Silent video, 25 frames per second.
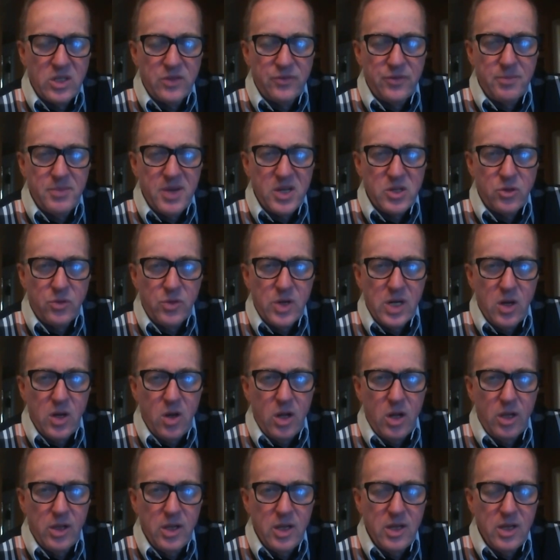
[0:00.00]
from
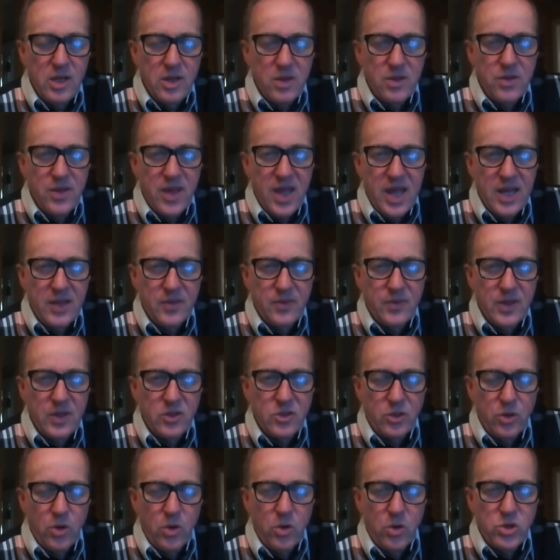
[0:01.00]
Montreal, that
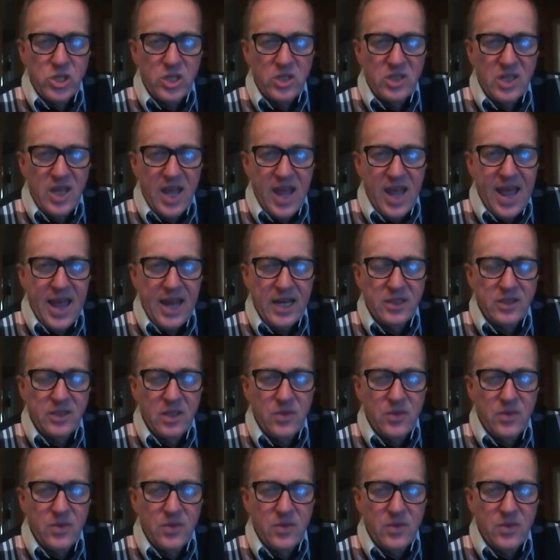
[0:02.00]
it's urgent to act.